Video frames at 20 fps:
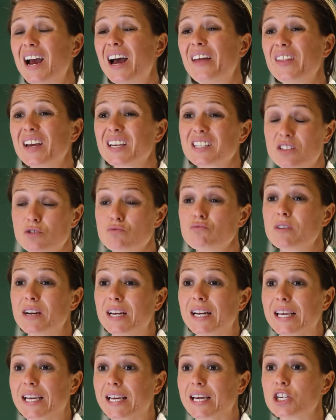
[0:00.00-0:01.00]
and that's to
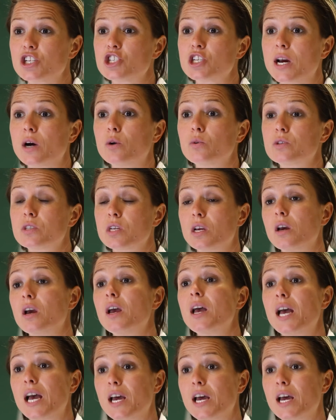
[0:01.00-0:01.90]
really get shelter